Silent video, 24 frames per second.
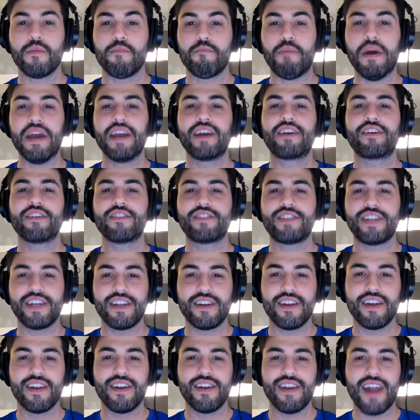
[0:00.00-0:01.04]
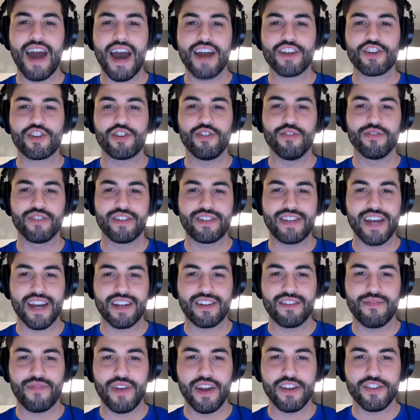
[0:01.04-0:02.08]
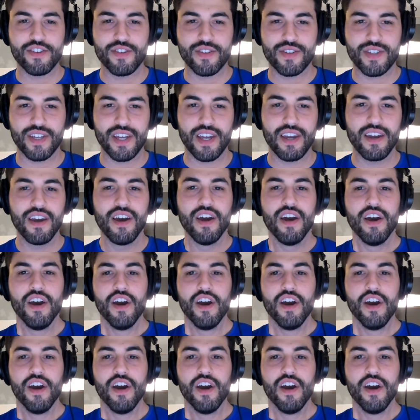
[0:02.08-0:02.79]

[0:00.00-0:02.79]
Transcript: Pinkerton National Detective Agency,